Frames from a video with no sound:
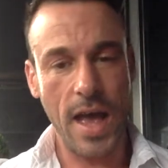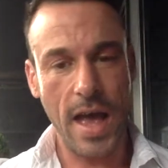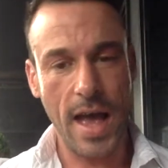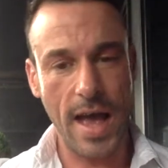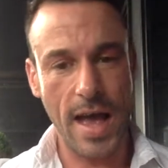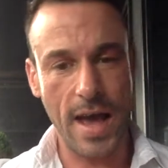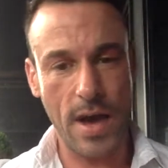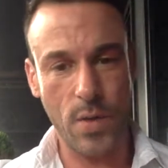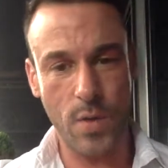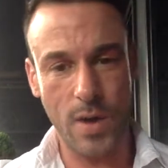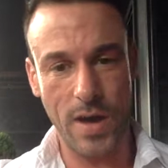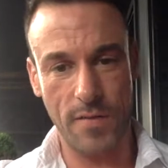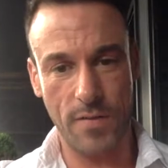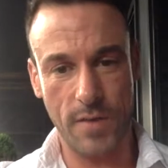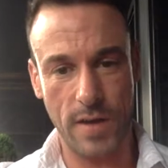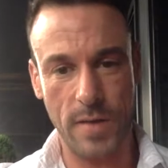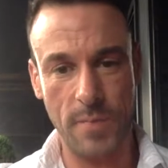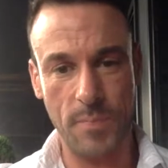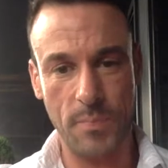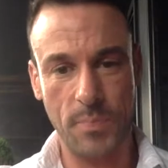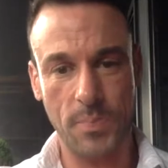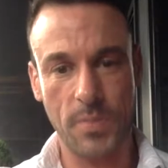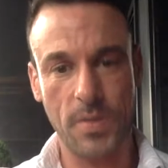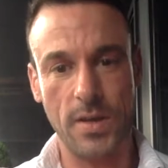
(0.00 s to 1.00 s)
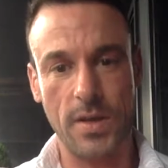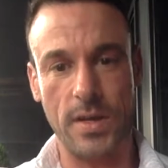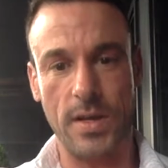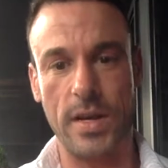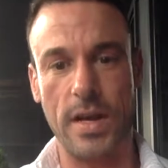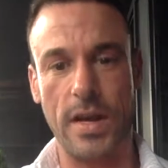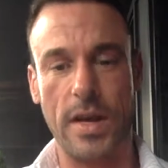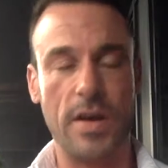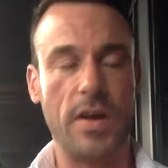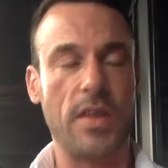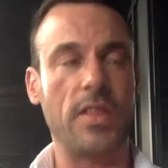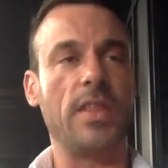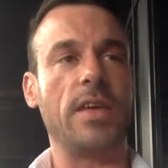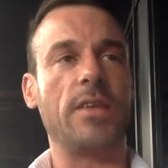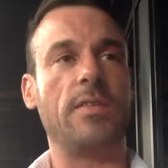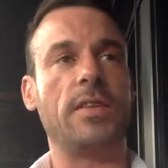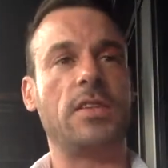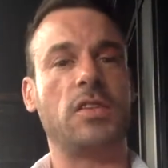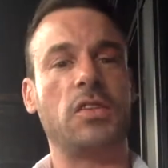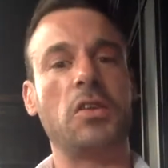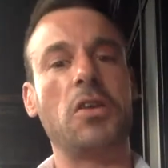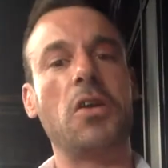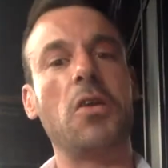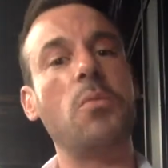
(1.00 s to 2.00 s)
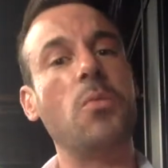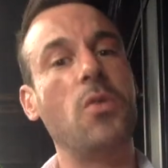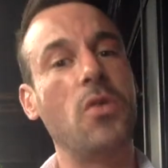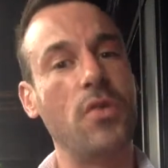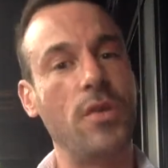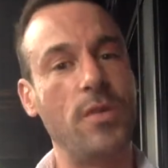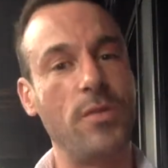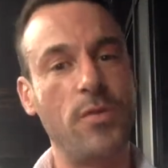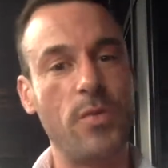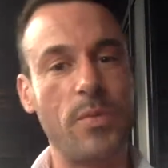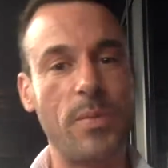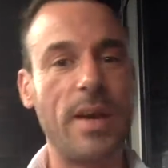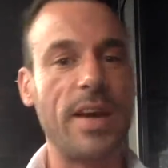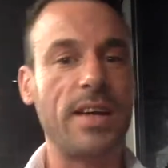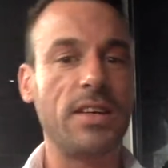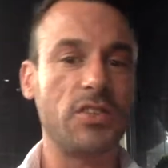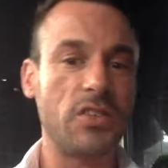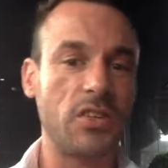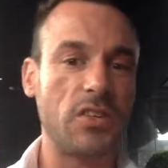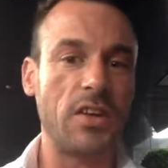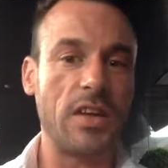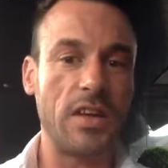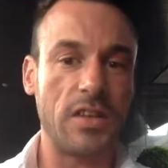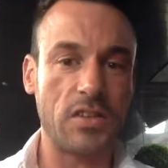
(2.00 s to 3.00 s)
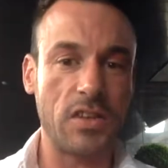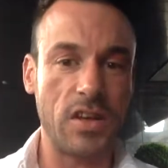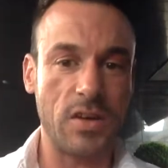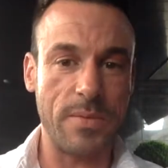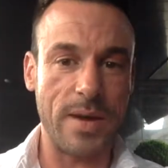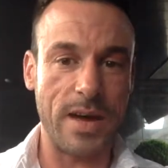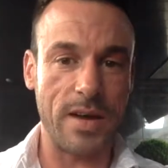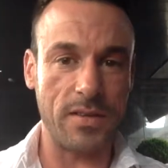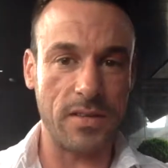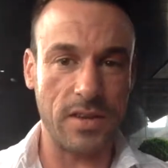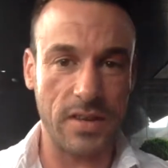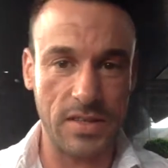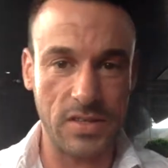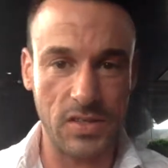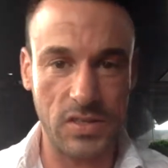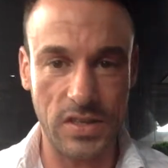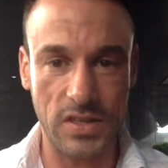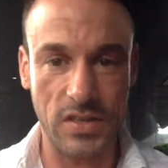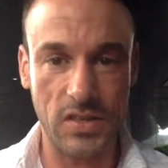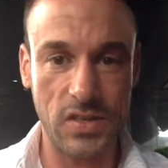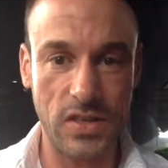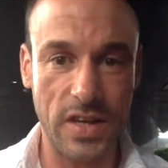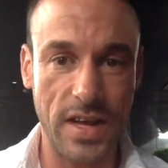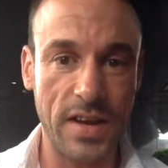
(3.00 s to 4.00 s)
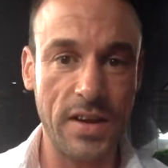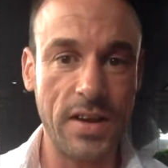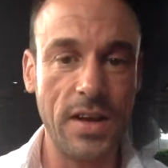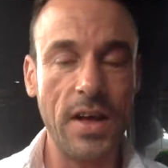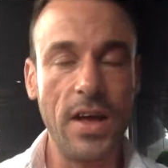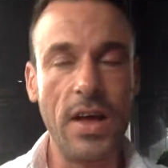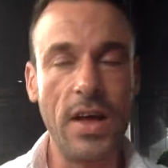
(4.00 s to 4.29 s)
However, there is a lot more information that has come out like since then.